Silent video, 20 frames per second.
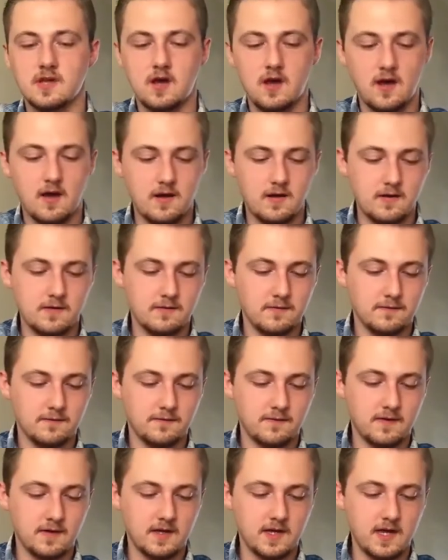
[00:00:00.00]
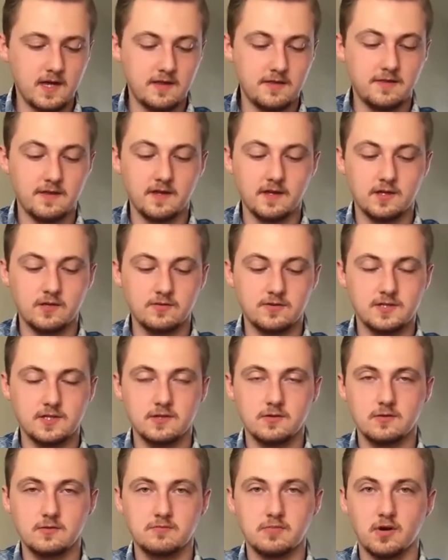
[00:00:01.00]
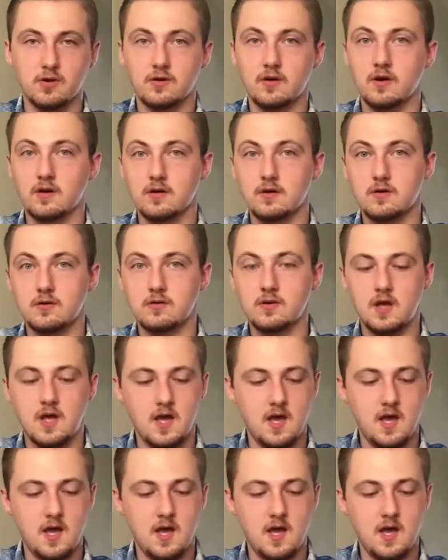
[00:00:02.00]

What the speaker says: of a thank you to Bernardo,